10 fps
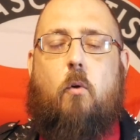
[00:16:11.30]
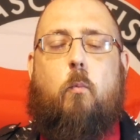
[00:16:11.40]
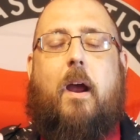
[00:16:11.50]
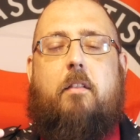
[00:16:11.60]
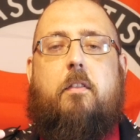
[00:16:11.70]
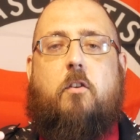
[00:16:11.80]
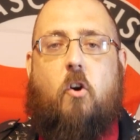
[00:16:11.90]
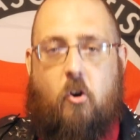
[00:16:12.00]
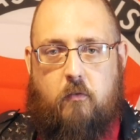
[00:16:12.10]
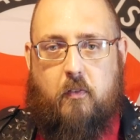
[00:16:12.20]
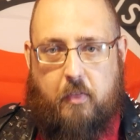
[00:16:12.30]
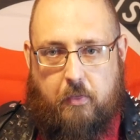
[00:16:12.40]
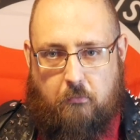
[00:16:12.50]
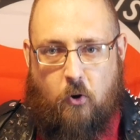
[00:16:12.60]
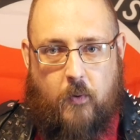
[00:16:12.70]
rather than
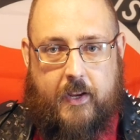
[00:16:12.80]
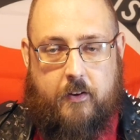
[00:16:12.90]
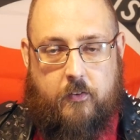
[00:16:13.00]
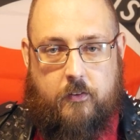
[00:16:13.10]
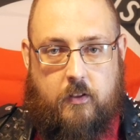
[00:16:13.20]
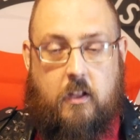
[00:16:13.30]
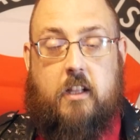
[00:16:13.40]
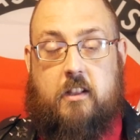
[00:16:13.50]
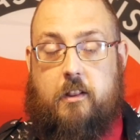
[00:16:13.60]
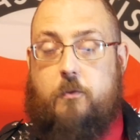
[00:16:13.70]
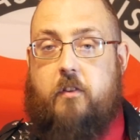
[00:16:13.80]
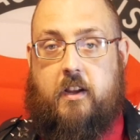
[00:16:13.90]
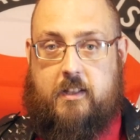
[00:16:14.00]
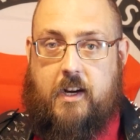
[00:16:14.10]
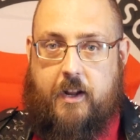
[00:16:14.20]
overthrowing it, losing
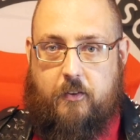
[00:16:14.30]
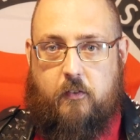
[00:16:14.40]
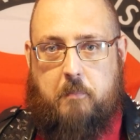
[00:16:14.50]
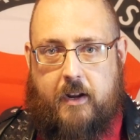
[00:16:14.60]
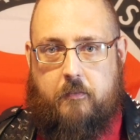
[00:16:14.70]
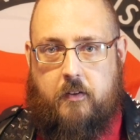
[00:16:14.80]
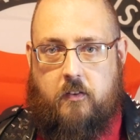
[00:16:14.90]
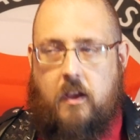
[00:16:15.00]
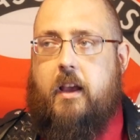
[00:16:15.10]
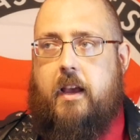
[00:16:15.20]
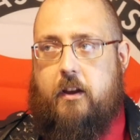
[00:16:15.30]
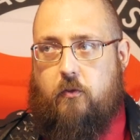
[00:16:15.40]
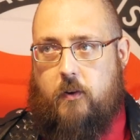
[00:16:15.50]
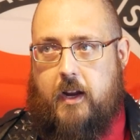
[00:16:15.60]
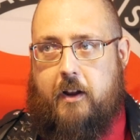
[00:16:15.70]
a lot of those benefits, and
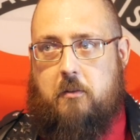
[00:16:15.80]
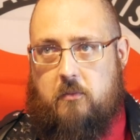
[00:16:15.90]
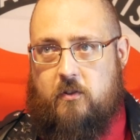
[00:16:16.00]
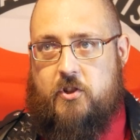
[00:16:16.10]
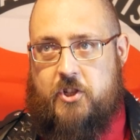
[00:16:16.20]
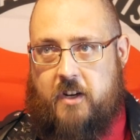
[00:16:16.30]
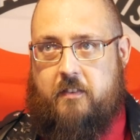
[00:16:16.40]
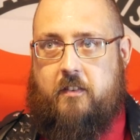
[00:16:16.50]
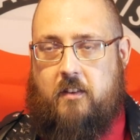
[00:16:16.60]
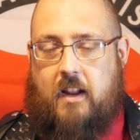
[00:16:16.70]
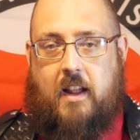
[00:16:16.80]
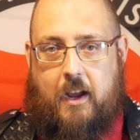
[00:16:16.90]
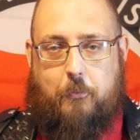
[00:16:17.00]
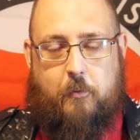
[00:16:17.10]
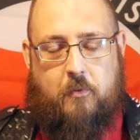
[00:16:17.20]
creating a more just and
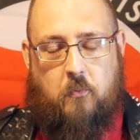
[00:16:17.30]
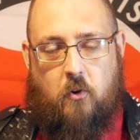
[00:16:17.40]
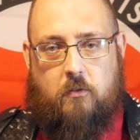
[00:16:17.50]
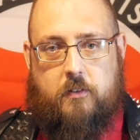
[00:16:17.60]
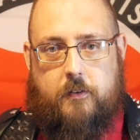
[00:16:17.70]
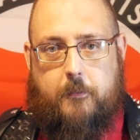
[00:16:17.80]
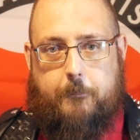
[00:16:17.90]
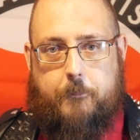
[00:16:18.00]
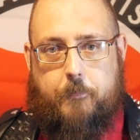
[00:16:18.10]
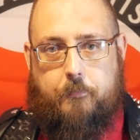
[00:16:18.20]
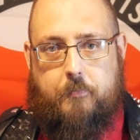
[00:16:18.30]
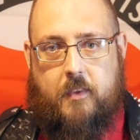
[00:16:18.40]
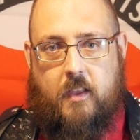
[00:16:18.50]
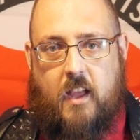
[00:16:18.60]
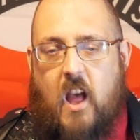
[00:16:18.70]
equitable world.
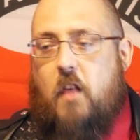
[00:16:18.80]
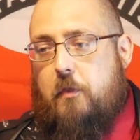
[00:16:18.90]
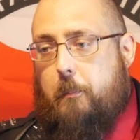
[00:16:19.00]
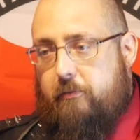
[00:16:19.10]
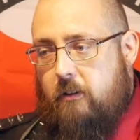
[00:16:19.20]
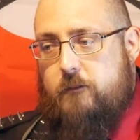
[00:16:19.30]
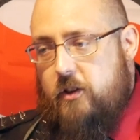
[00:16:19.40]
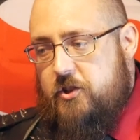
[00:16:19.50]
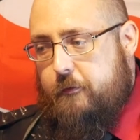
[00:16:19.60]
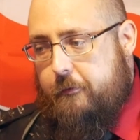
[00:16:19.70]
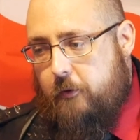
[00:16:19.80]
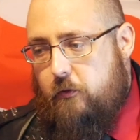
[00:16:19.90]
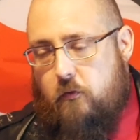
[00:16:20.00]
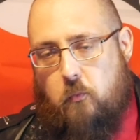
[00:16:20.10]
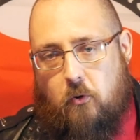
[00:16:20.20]
The privilege of
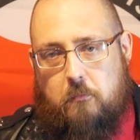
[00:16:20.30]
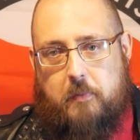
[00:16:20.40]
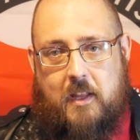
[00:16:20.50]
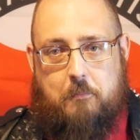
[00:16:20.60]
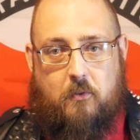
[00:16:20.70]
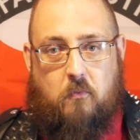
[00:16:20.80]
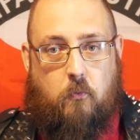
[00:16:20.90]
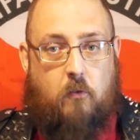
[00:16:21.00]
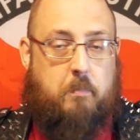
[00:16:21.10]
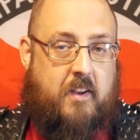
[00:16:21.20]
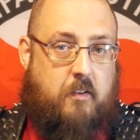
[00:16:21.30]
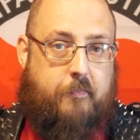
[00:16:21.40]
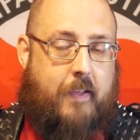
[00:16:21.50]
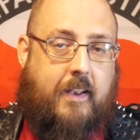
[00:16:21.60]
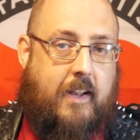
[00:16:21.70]
first world people will be
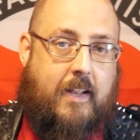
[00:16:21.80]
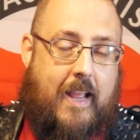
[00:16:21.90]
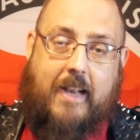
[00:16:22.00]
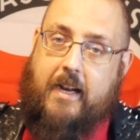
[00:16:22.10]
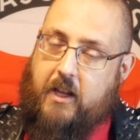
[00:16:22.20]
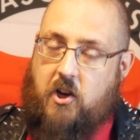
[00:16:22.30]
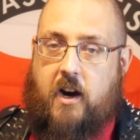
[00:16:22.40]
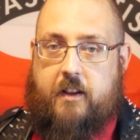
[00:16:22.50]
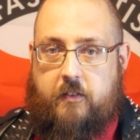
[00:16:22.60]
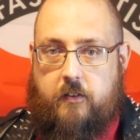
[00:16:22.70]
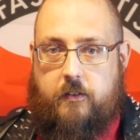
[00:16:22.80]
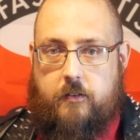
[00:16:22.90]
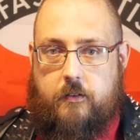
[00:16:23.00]
defended at any cost.